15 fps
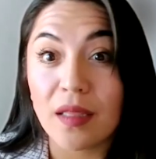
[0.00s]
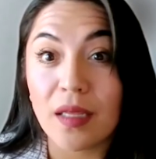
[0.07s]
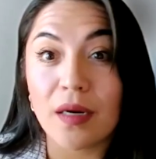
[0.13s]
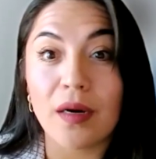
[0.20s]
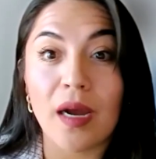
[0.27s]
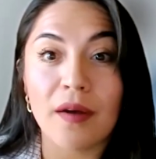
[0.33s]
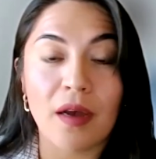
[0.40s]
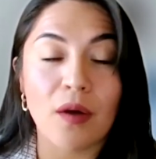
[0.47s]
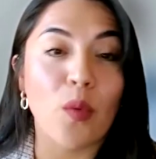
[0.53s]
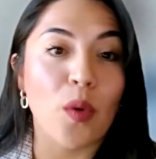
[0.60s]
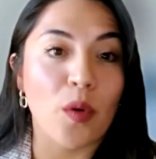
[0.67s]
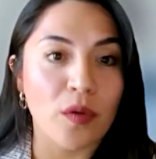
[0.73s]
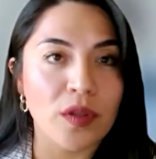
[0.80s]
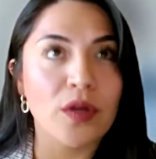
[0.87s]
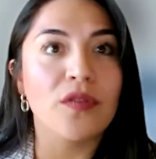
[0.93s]
They're
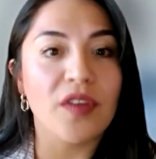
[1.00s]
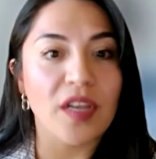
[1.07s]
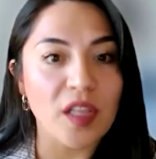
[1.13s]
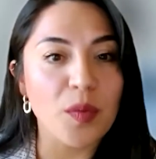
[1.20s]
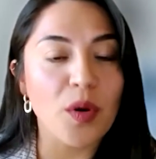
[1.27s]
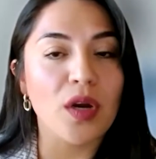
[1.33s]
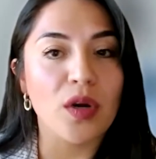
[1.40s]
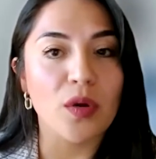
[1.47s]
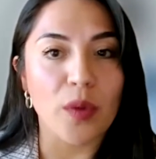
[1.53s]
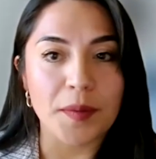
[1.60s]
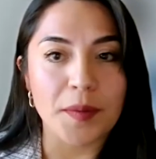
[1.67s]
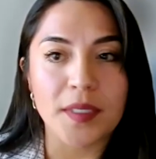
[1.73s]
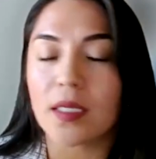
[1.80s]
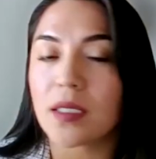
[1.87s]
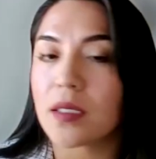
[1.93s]
available on our
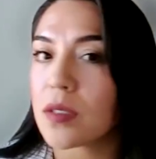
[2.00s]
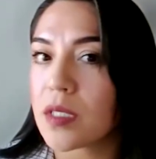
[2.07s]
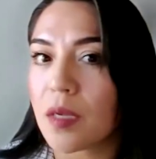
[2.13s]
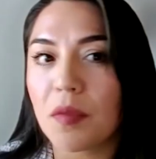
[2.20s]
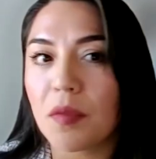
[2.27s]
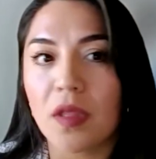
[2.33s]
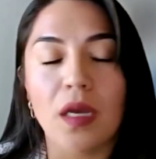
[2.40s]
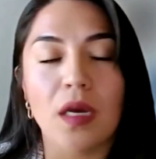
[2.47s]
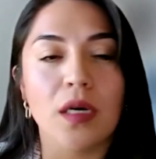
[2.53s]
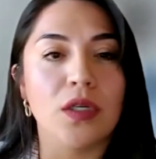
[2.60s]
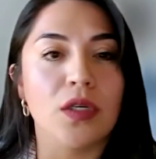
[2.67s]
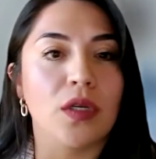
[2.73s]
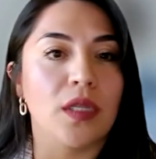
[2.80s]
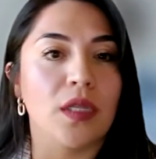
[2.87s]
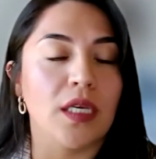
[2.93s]
website. So same thing
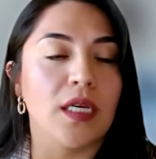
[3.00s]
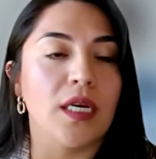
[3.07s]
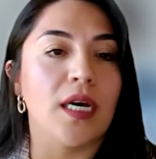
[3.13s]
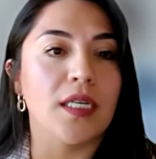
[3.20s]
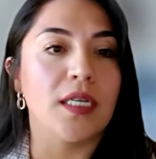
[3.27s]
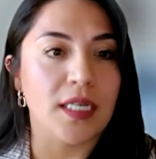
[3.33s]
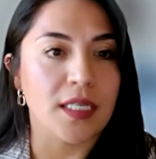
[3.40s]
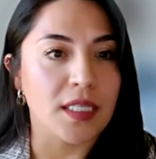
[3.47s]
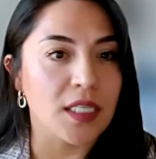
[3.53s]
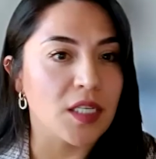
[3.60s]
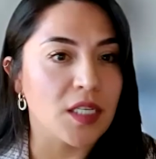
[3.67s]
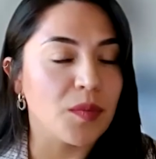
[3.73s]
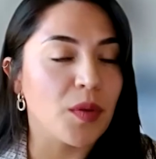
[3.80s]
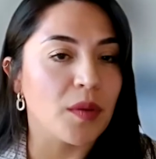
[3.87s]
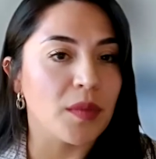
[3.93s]
under the Texas
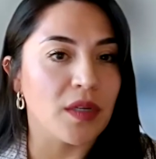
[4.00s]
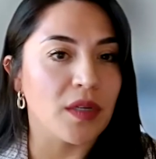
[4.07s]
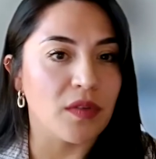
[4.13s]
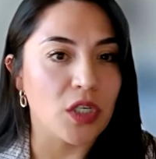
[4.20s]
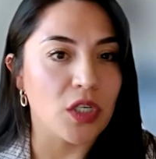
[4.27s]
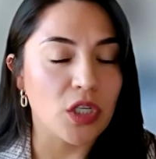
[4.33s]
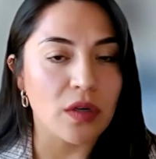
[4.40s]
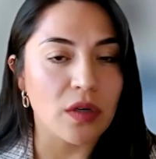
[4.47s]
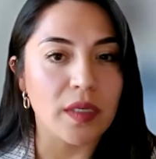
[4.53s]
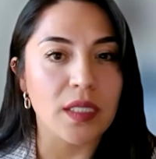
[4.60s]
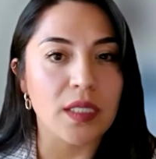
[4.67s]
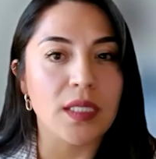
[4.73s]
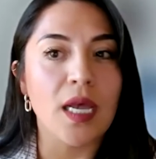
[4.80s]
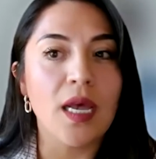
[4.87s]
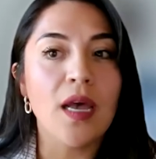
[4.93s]
Department of
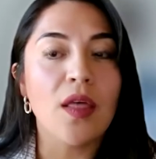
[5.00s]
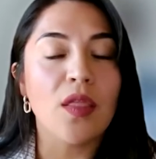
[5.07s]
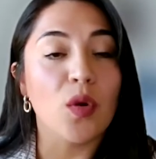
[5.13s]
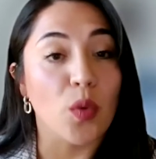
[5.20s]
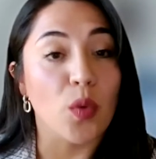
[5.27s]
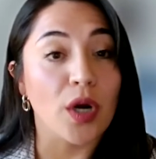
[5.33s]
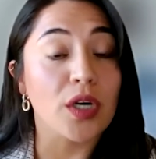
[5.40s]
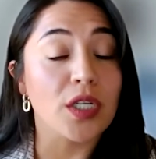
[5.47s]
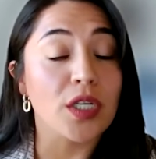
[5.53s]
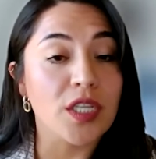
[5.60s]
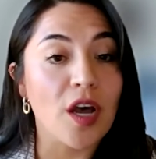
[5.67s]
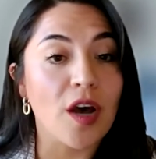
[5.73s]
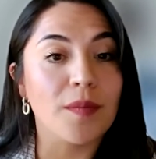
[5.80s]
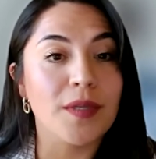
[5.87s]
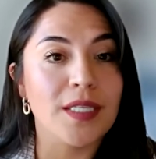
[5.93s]
Insurance, the workers'
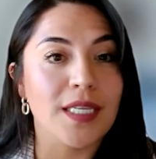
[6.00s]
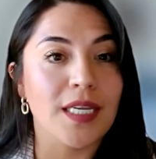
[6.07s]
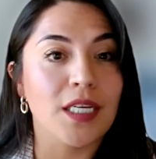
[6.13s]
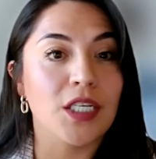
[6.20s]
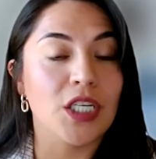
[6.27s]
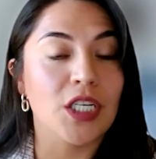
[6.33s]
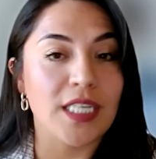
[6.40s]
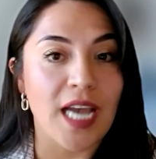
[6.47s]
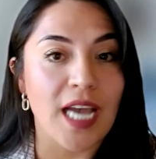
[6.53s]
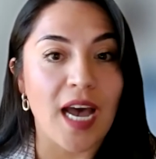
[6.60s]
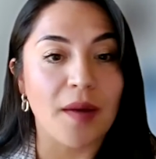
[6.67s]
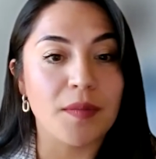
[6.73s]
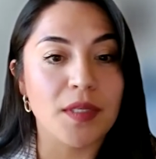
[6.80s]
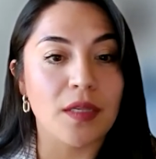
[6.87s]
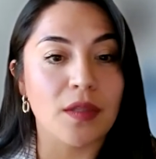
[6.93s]
compensation
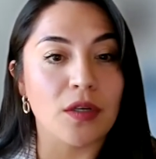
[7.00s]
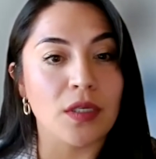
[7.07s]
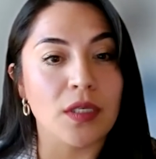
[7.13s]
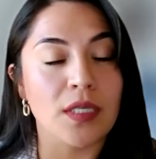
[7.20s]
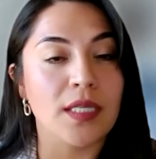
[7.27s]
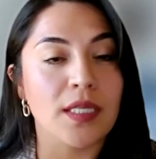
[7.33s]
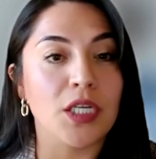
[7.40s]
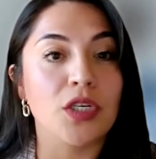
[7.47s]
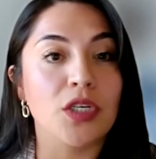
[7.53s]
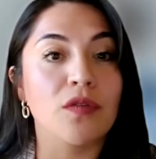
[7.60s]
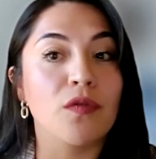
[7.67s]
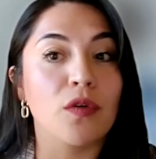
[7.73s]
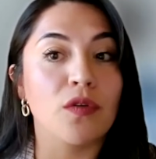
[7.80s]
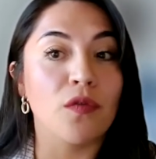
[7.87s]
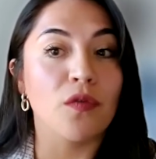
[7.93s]
tabs. There's a section
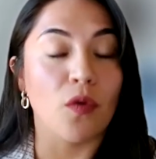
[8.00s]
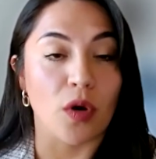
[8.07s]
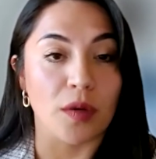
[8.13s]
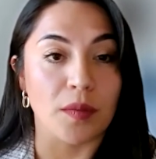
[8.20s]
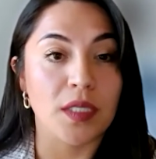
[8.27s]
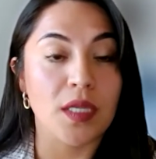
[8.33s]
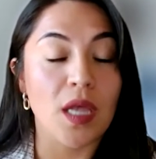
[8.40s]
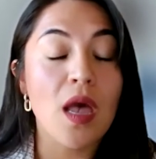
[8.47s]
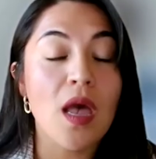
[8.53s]
for forms.